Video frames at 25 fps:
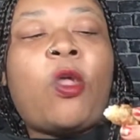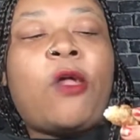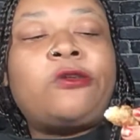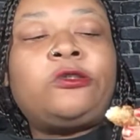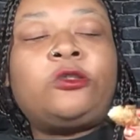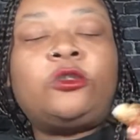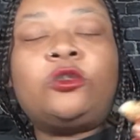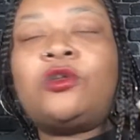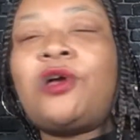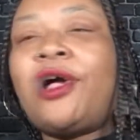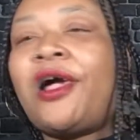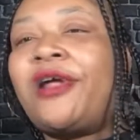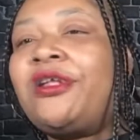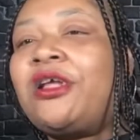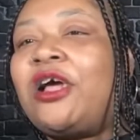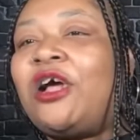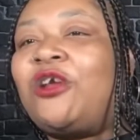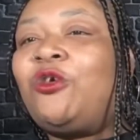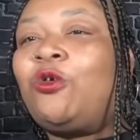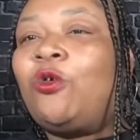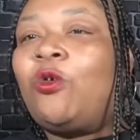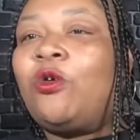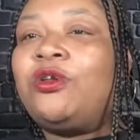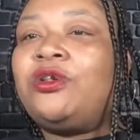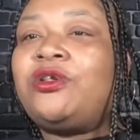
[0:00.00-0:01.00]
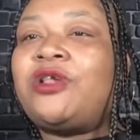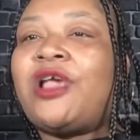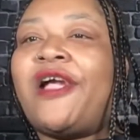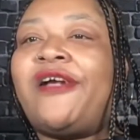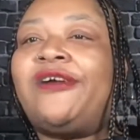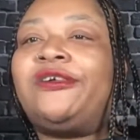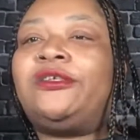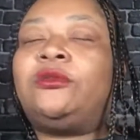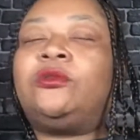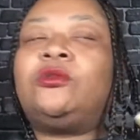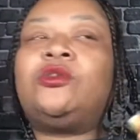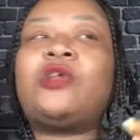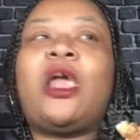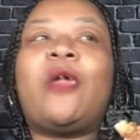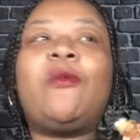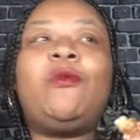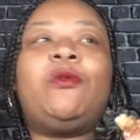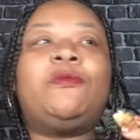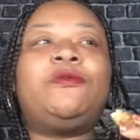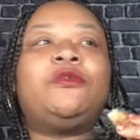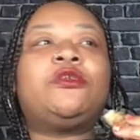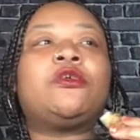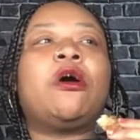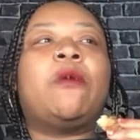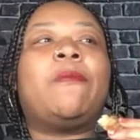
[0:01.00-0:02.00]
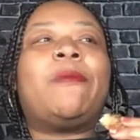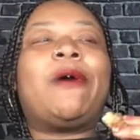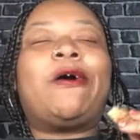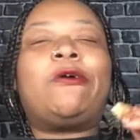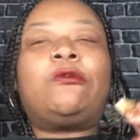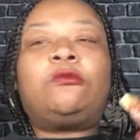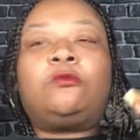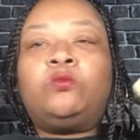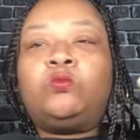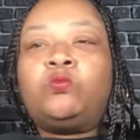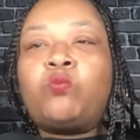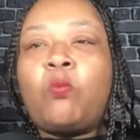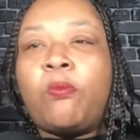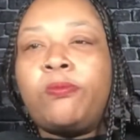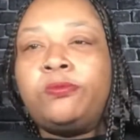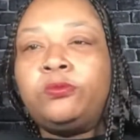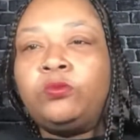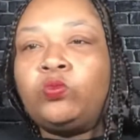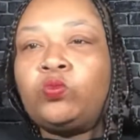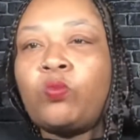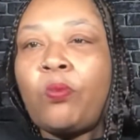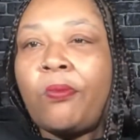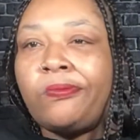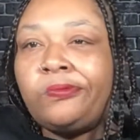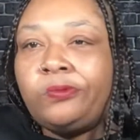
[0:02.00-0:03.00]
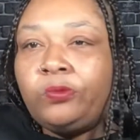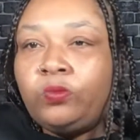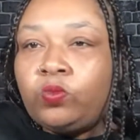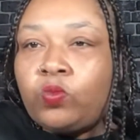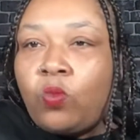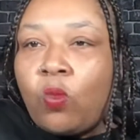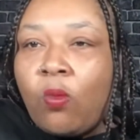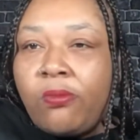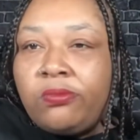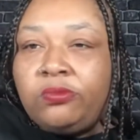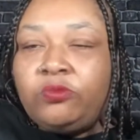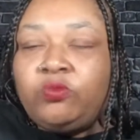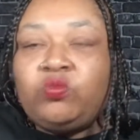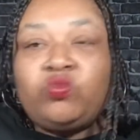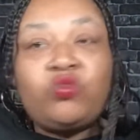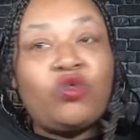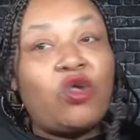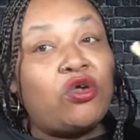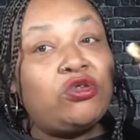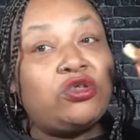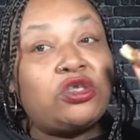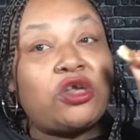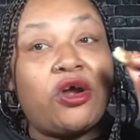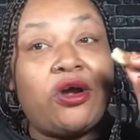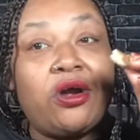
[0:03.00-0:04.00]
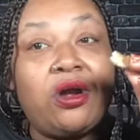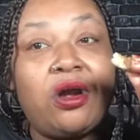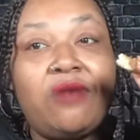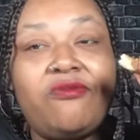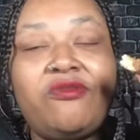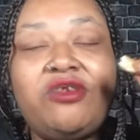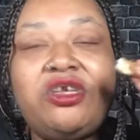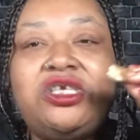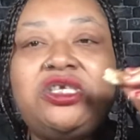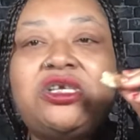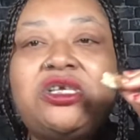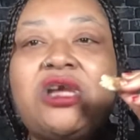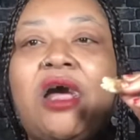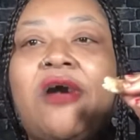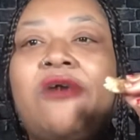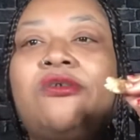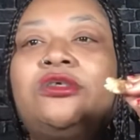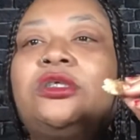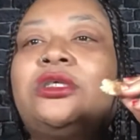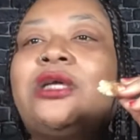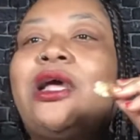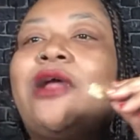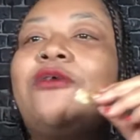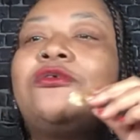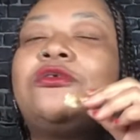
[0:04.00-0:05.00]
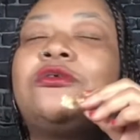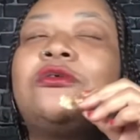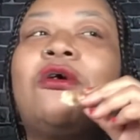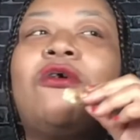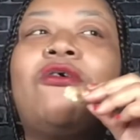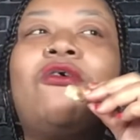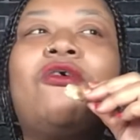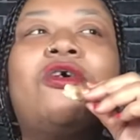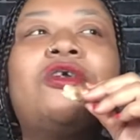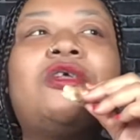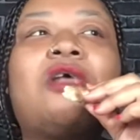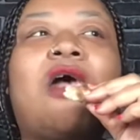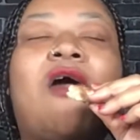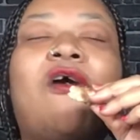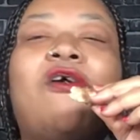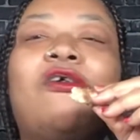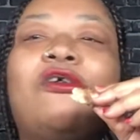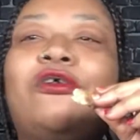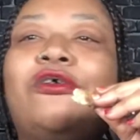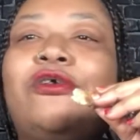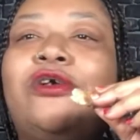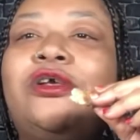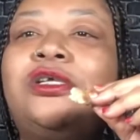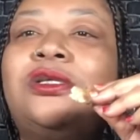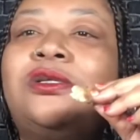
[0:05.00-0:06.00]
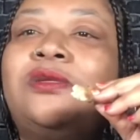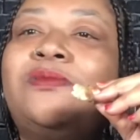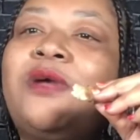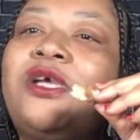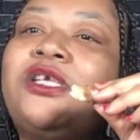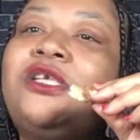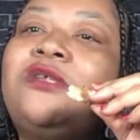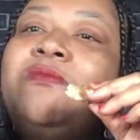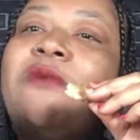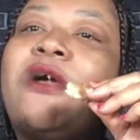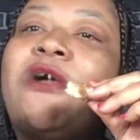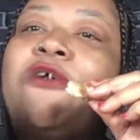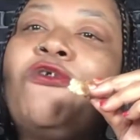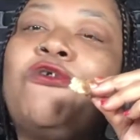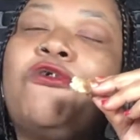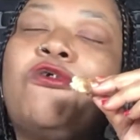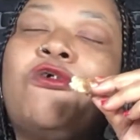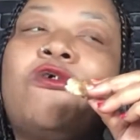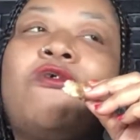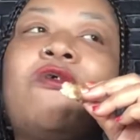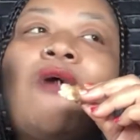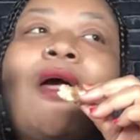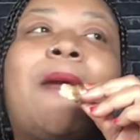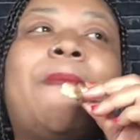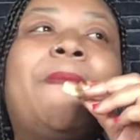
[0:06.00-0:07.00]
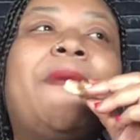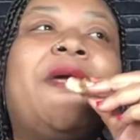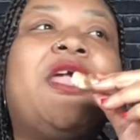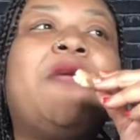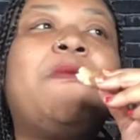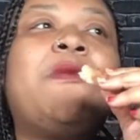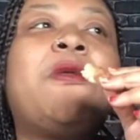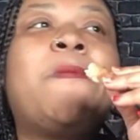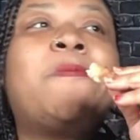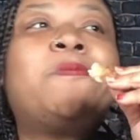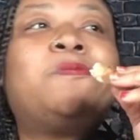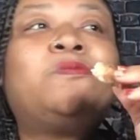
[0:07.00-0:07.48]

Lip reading: So how y'all doing today? And today we'll be talking about those Aries, y'all. Shout out to all y'all Aries, especially my girl Crybaby.